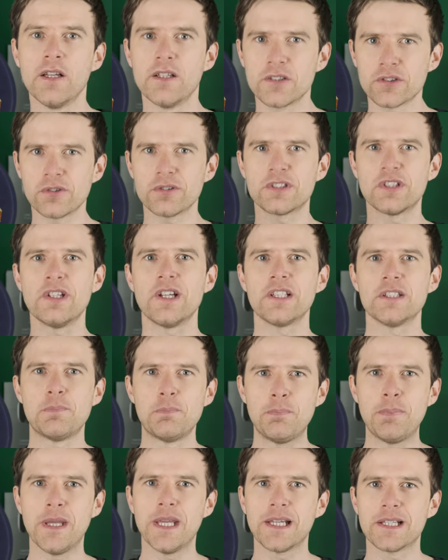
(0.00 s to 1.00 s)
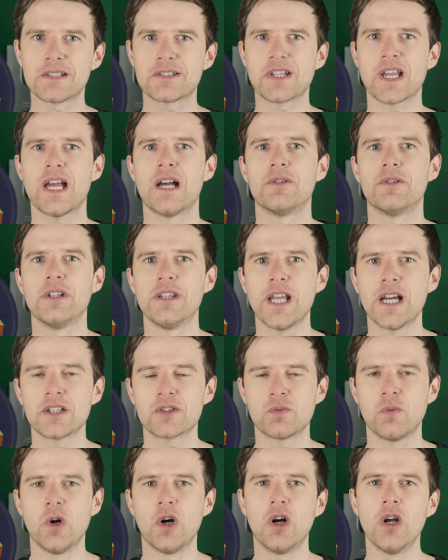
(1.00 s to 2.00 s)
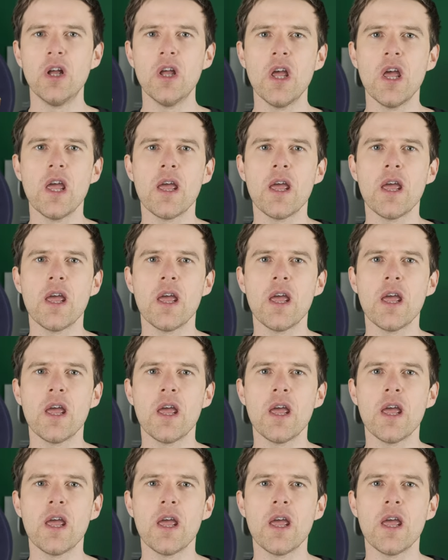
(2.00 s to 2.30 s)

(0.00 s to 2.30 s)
So it's a nice big sound, and that's what